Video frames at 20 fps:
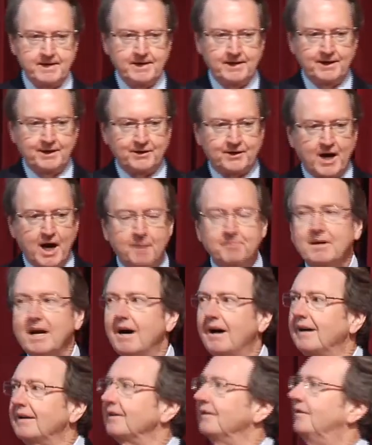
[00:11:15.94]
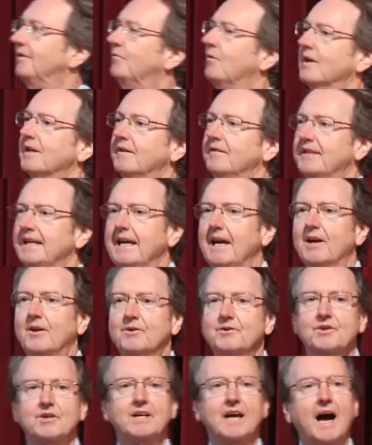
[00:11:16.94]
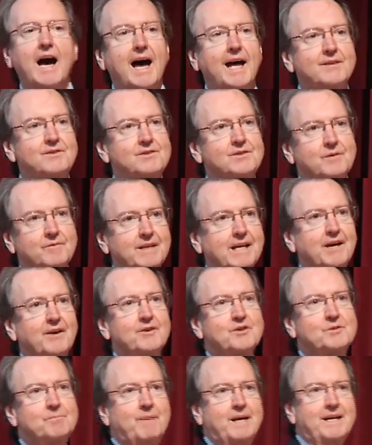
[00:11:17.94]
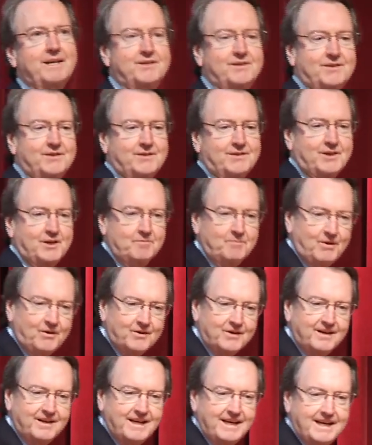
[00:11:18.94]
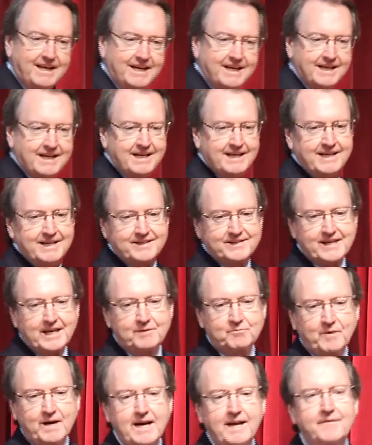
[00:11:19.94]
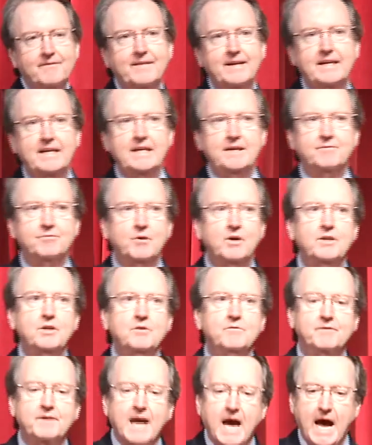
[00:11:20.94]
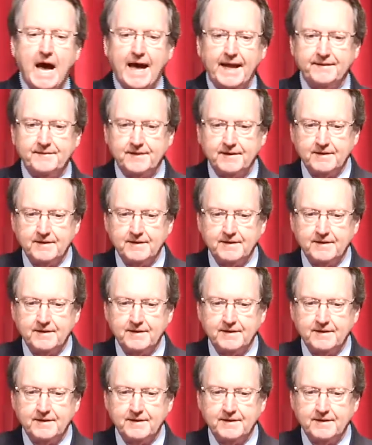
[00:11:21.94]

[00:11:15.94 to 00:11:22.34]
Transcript: Tom Young, one of the elder gods of the aerospace community, said, well, if what you've got